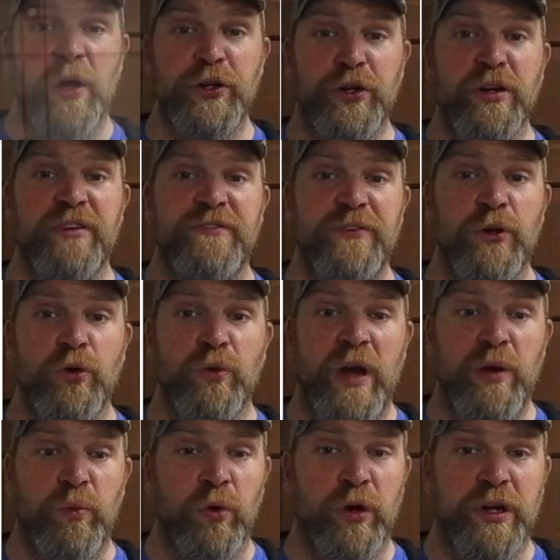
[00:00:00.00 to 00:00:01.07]
You're going to feel
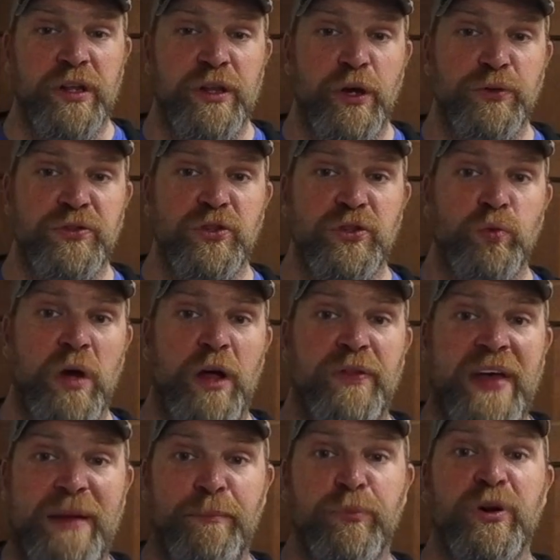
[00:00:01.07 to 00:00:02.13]
great working those as well.
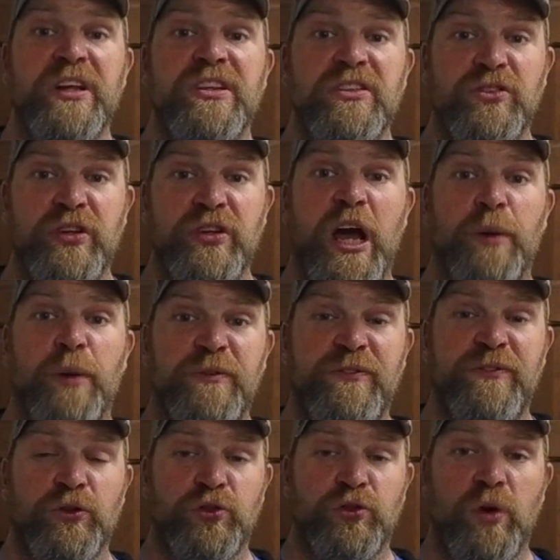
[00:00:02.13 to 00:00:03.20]
That breathing is going to help you
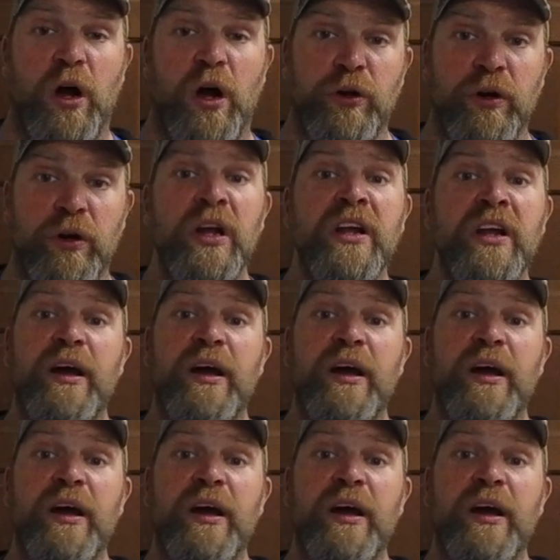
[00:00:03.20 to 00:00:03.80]
feel stronger.